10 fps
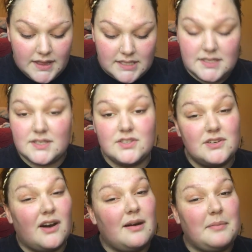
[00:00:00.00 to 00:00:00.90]
This is
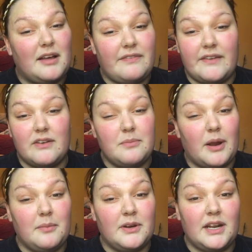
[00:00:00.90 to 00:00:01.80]
not my favorite
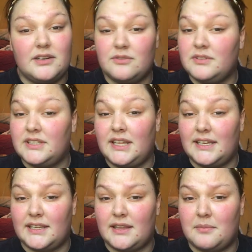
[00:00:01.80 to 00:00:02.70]
primer. I don't really
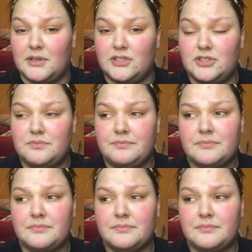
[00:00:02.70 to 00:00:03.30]
like it that much.